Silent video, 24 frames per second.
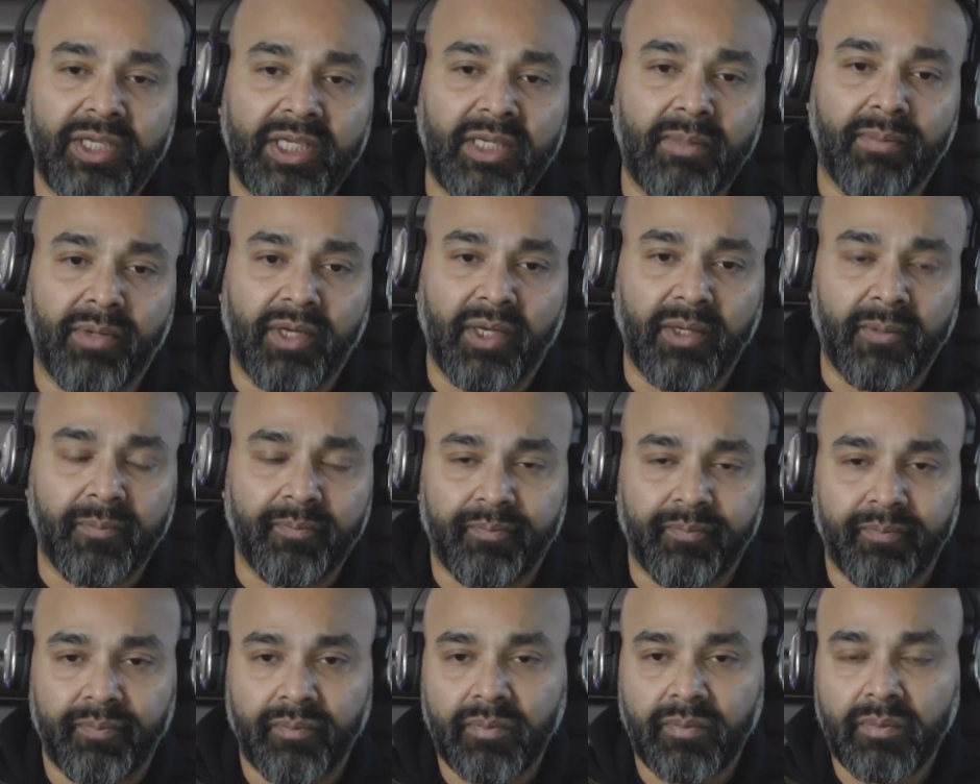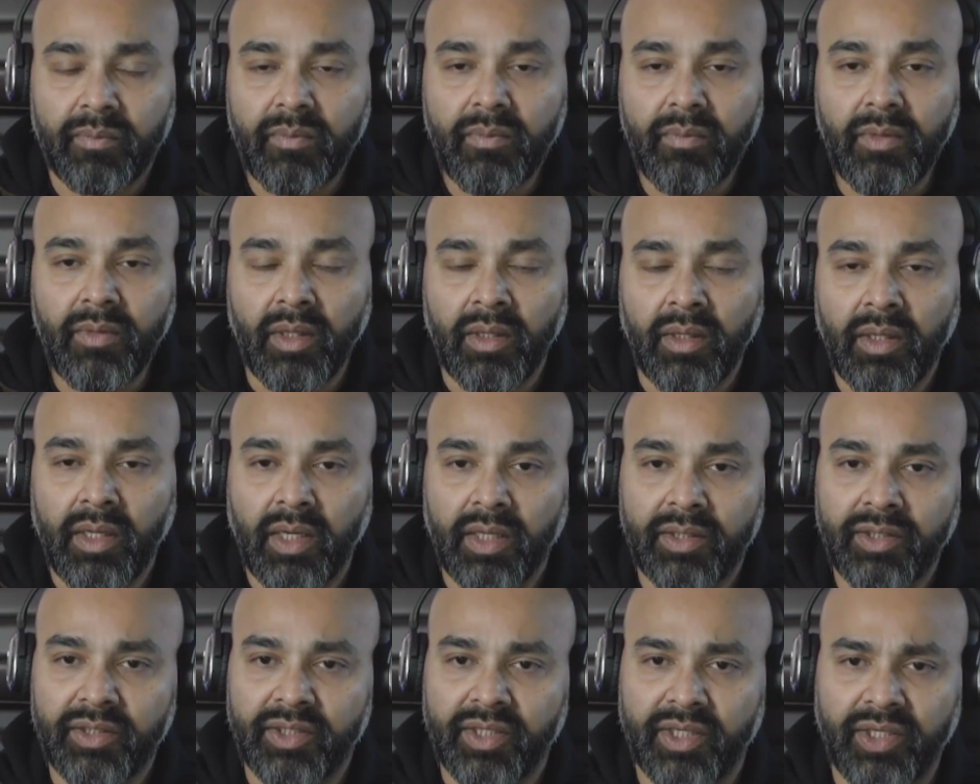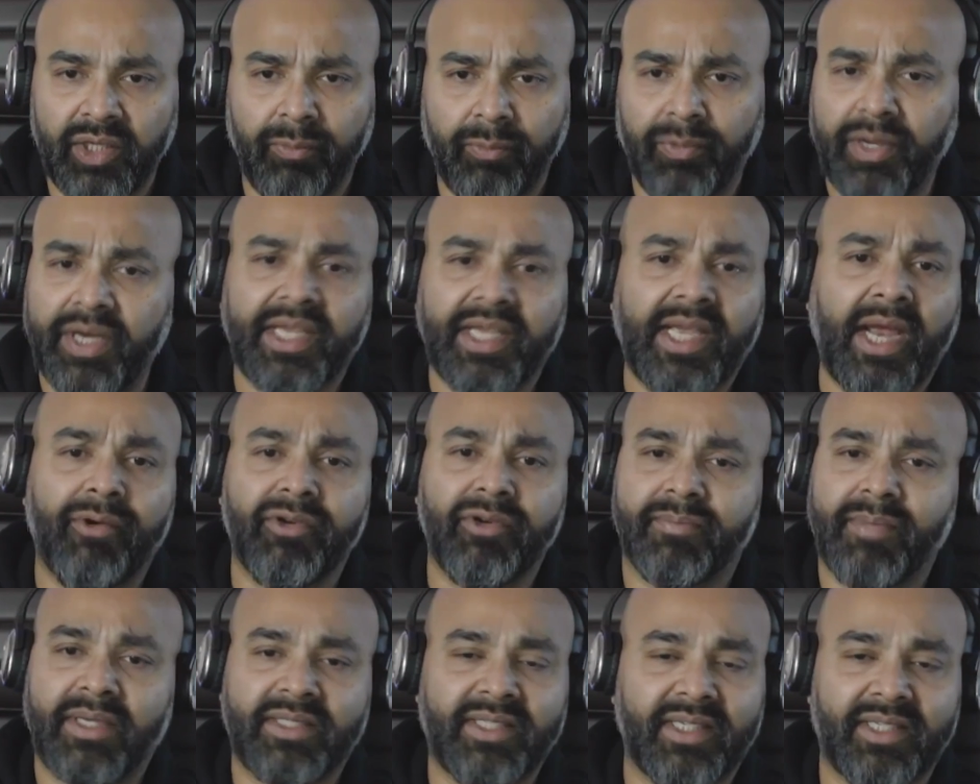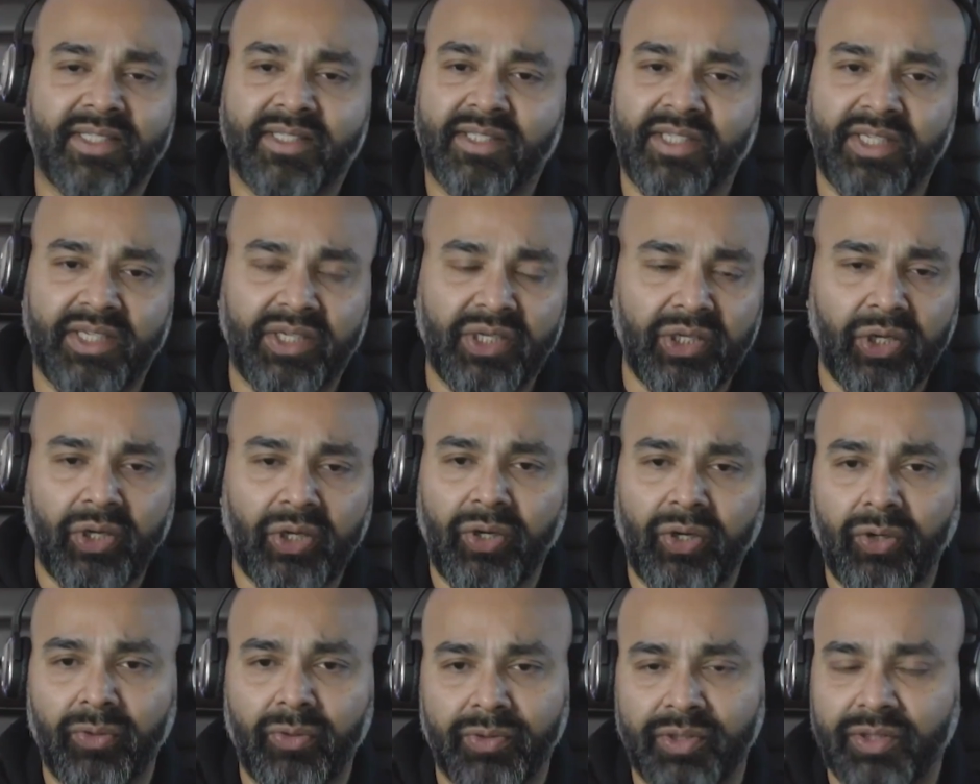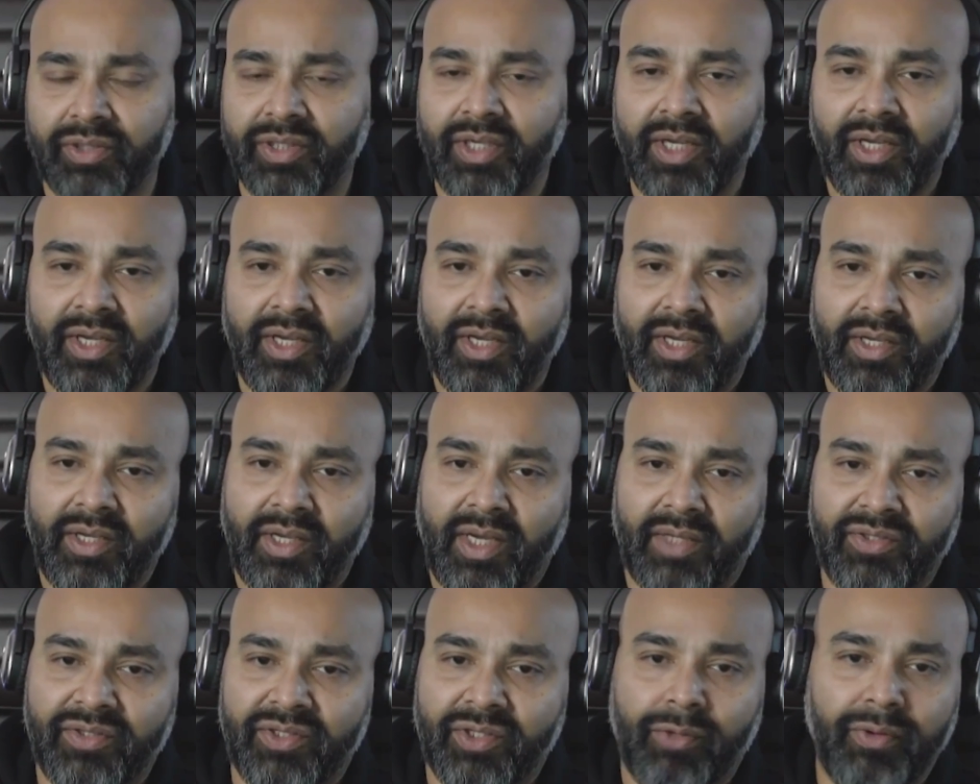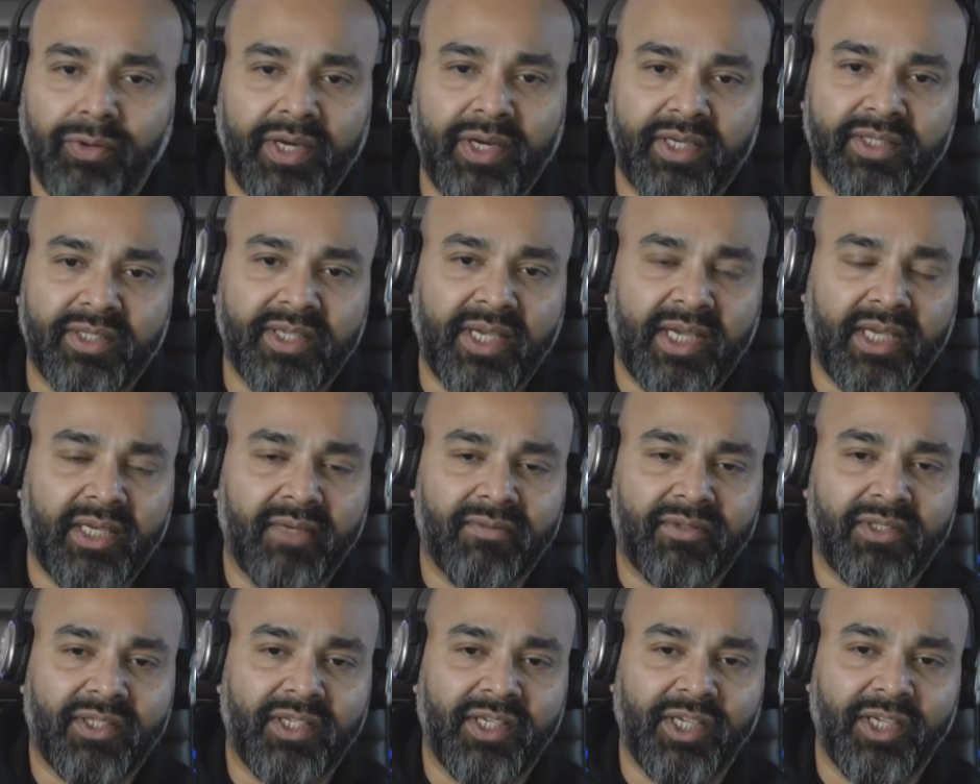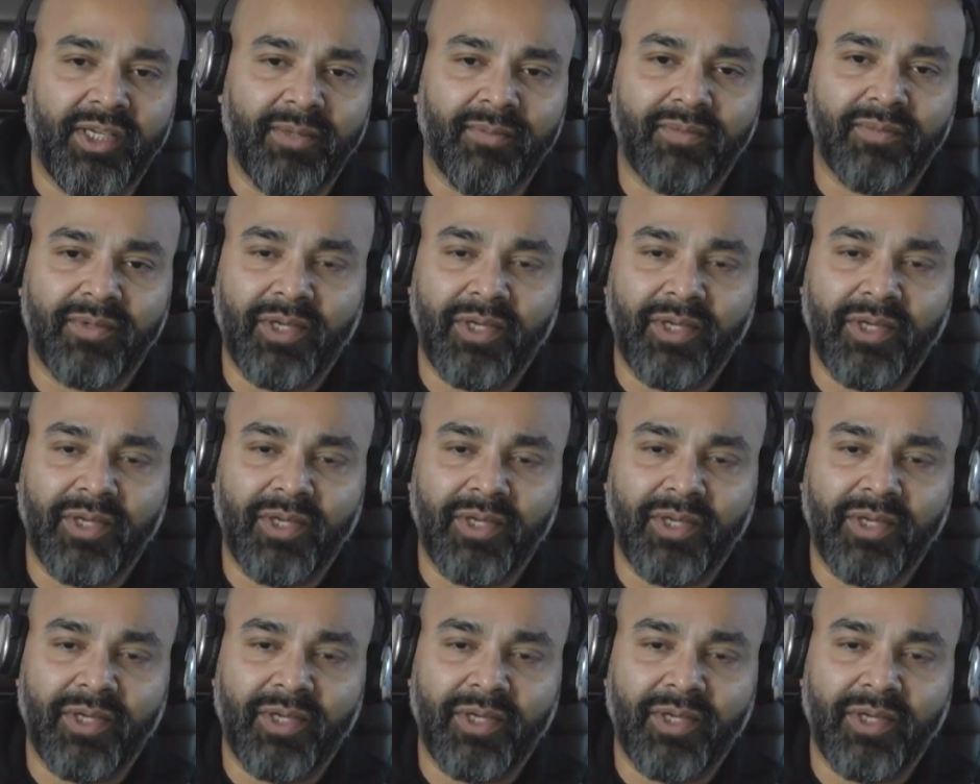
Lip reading: and eBay. And, we had a charismatic CEO and this great executive team,